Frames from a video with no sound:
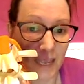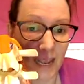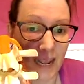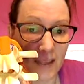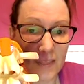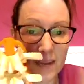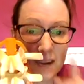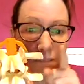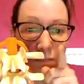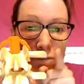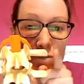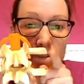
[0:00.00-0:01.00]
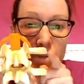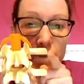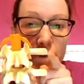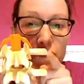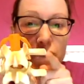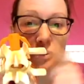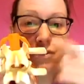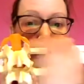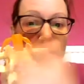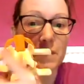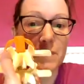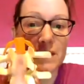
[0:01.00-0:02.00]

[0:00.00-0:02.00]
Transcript: And then I've also got 2 knobbly